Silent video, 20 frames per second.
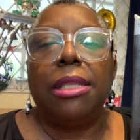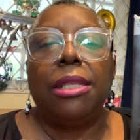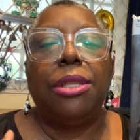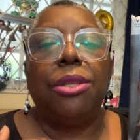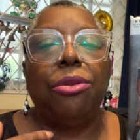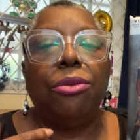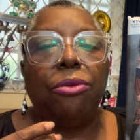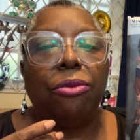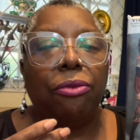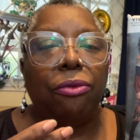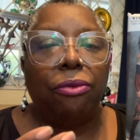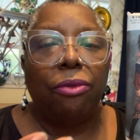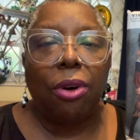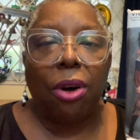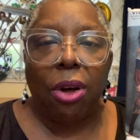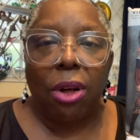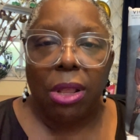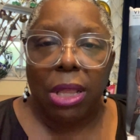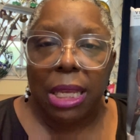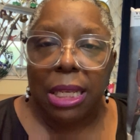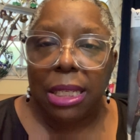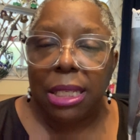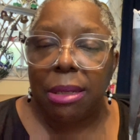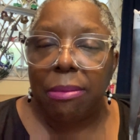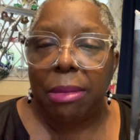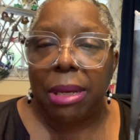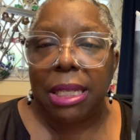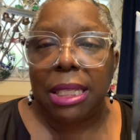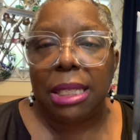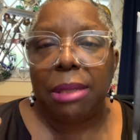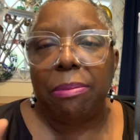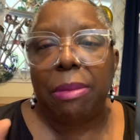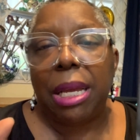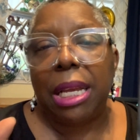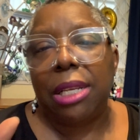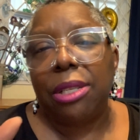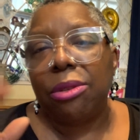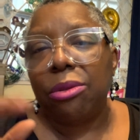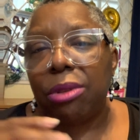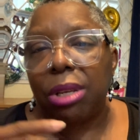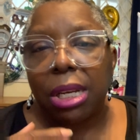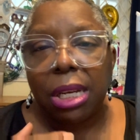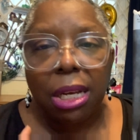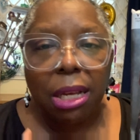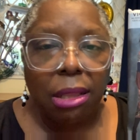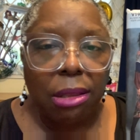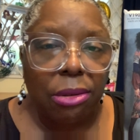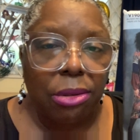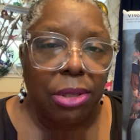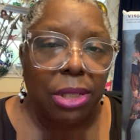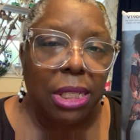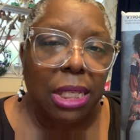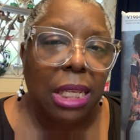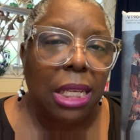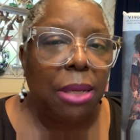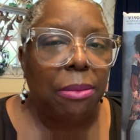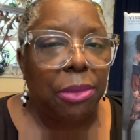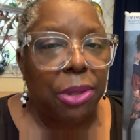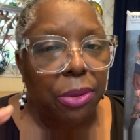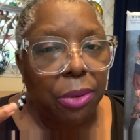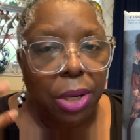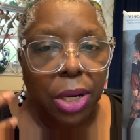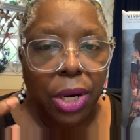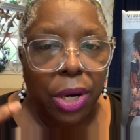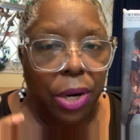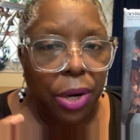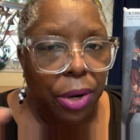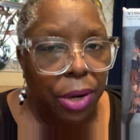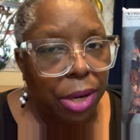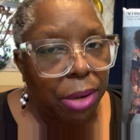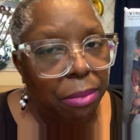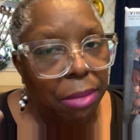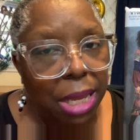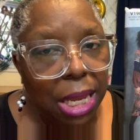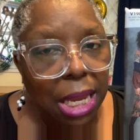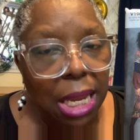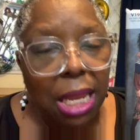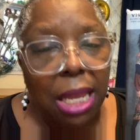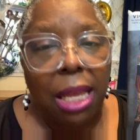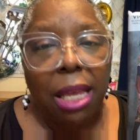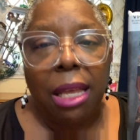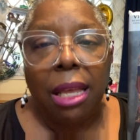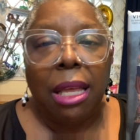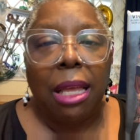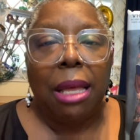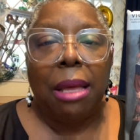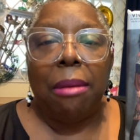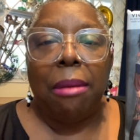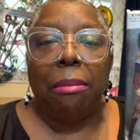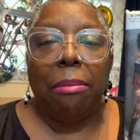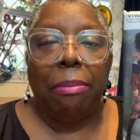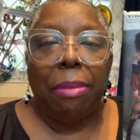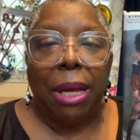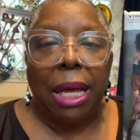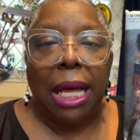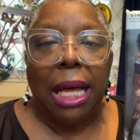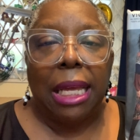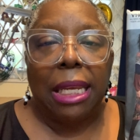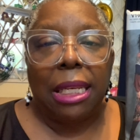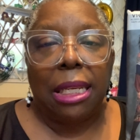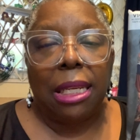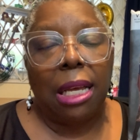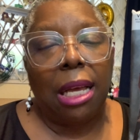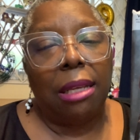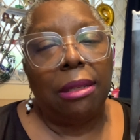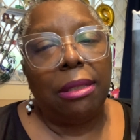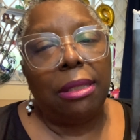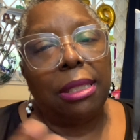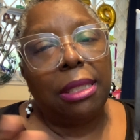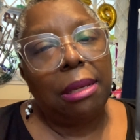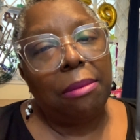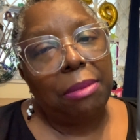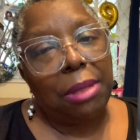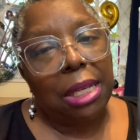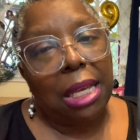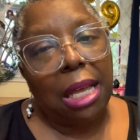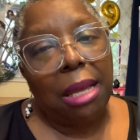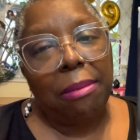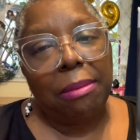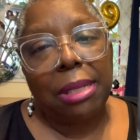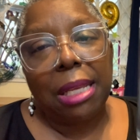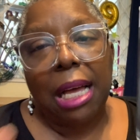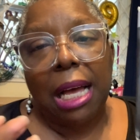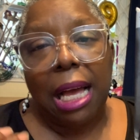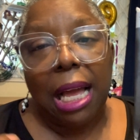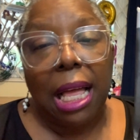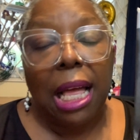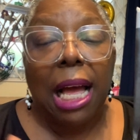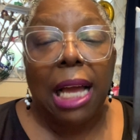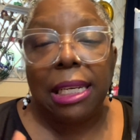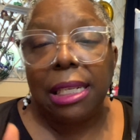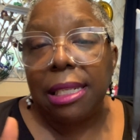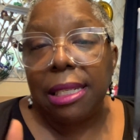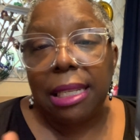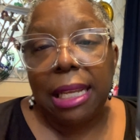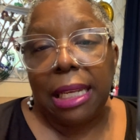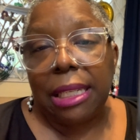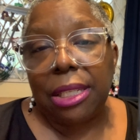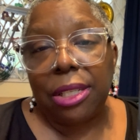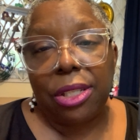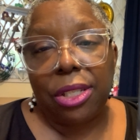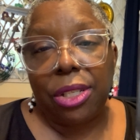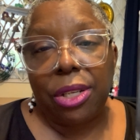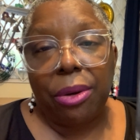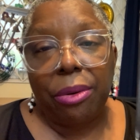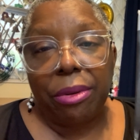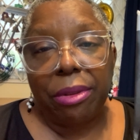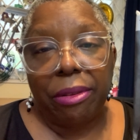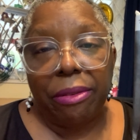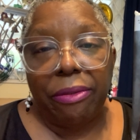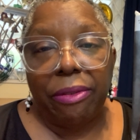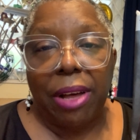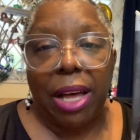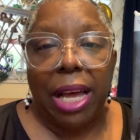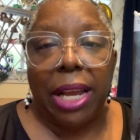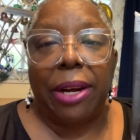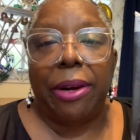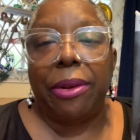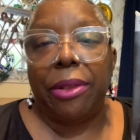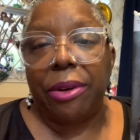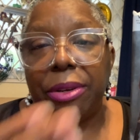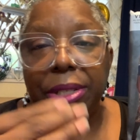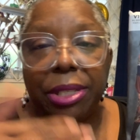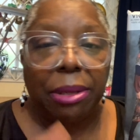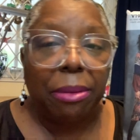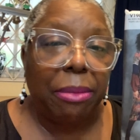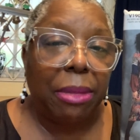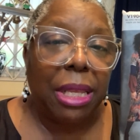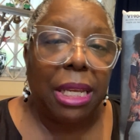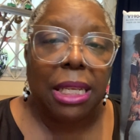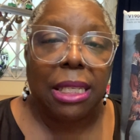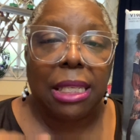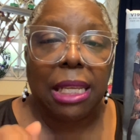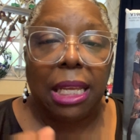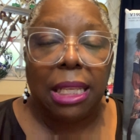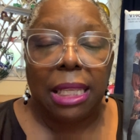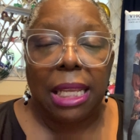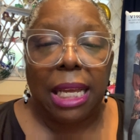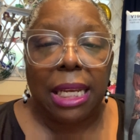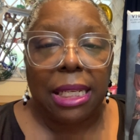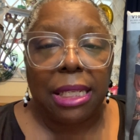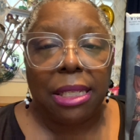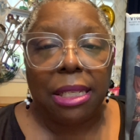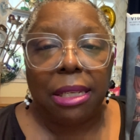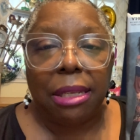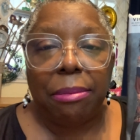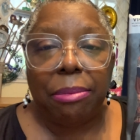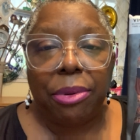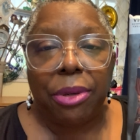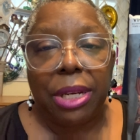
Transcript: to fall into my space or the color scheme to occur to me, but sometimes I just like to stoke the fire. There's some things I like to put